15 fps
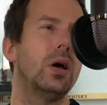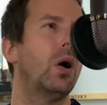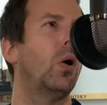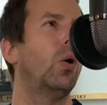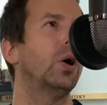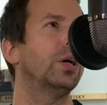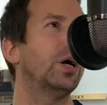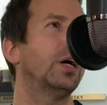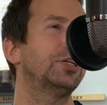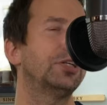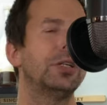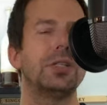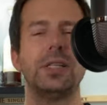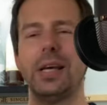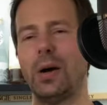or I
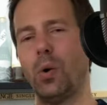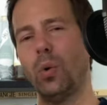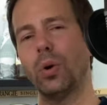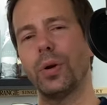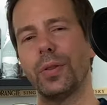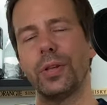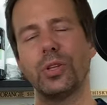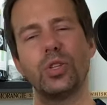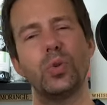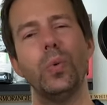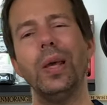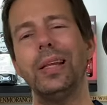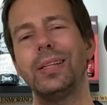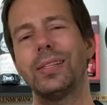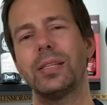shouldn't say odor, the
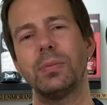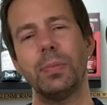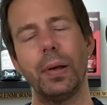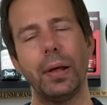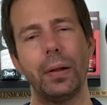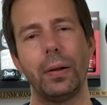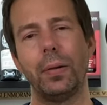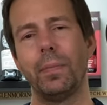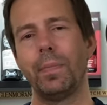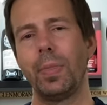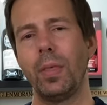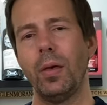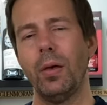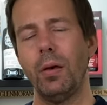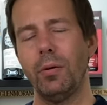sweet smell
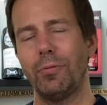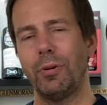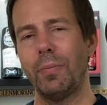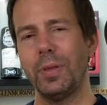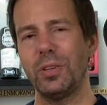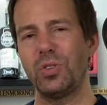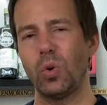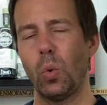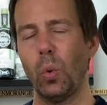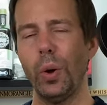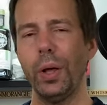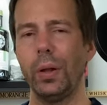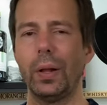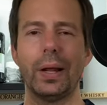from this oil.